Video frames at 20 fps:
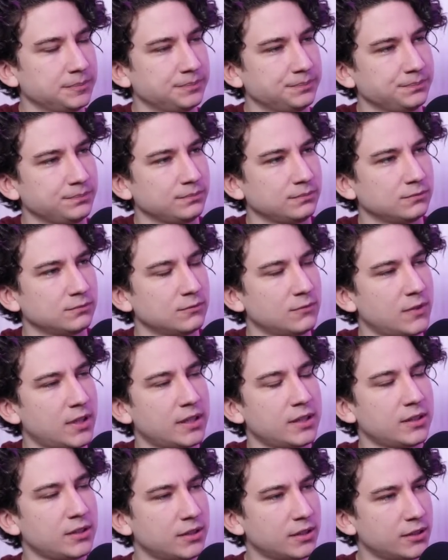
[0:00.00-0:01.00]

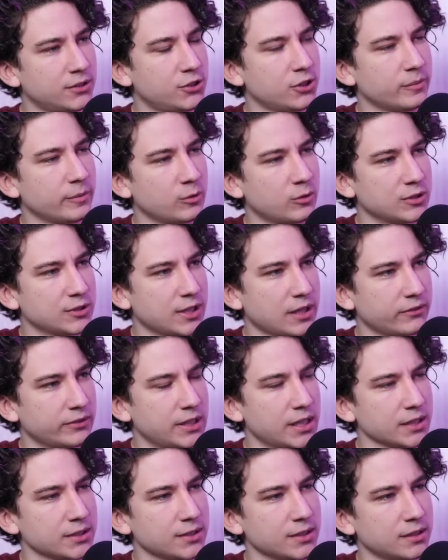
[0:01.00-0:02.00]
the German ones
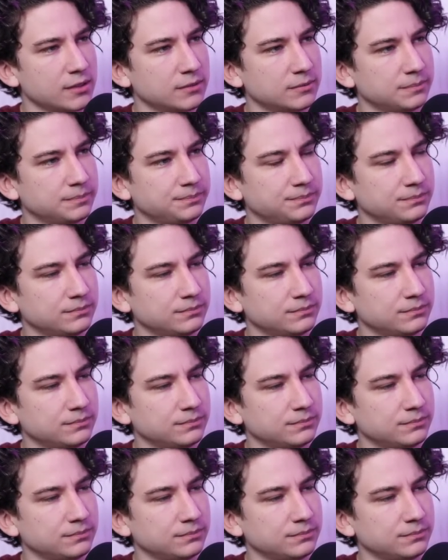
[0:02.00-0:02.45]
have an accent.